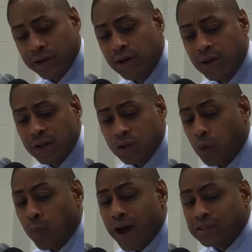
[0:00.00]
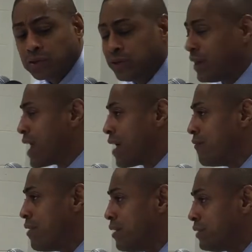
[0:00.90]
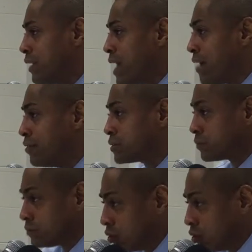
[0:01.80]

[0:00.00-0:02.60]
And Bryson didn't have his